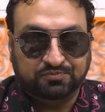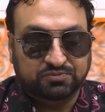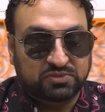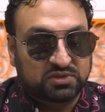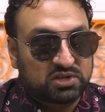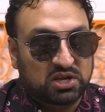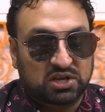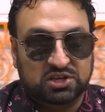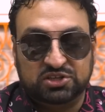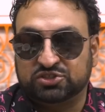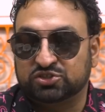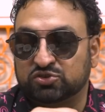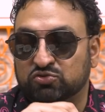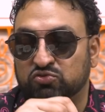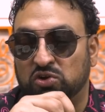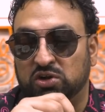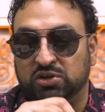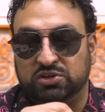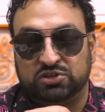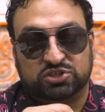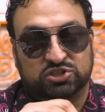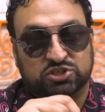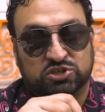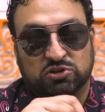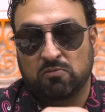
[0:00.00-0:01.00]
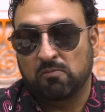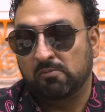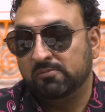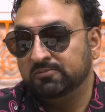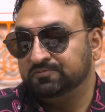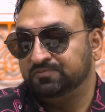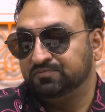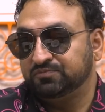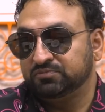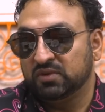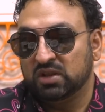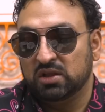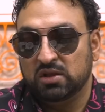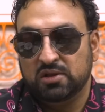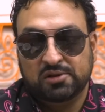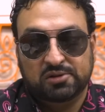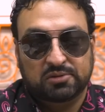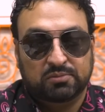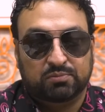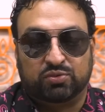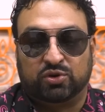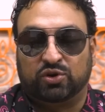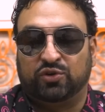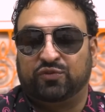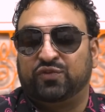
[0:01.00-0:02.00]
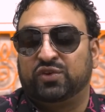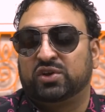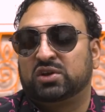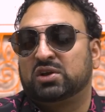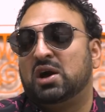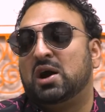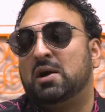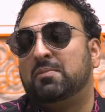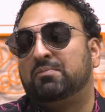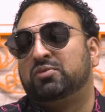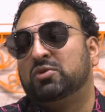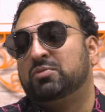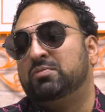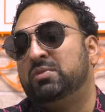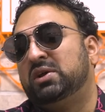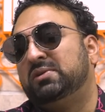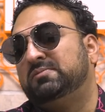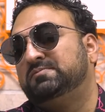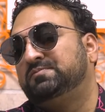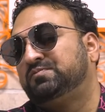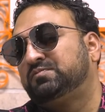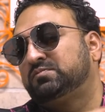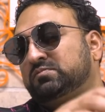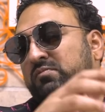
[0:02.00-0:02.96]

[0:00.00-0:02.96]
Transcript: Nice crunch, perfect complement